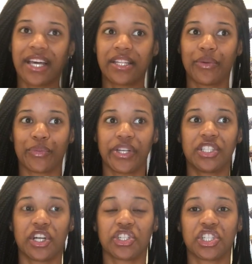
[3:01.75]
I did
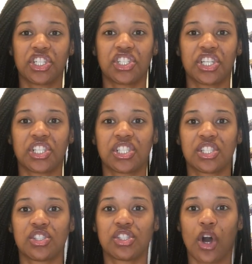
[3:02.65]
research, and there's
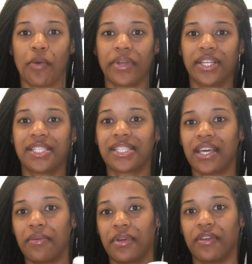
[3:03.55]
just so many
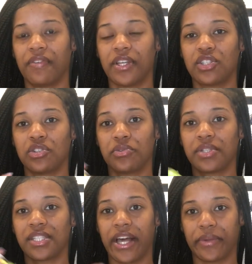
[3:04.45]
skin benefits to
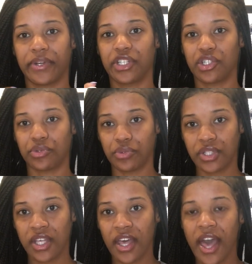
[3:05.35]
celery juice.
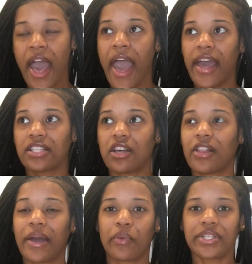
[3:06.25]
And so,
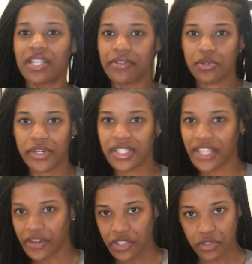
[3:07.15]
like, what's the difference between
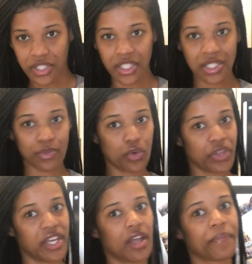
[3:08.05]
celery juice and a
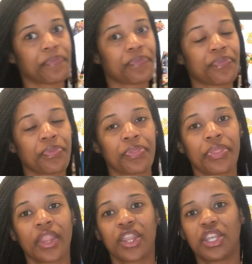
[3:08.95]
smoothie?
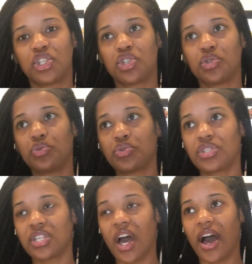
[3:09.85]
The juice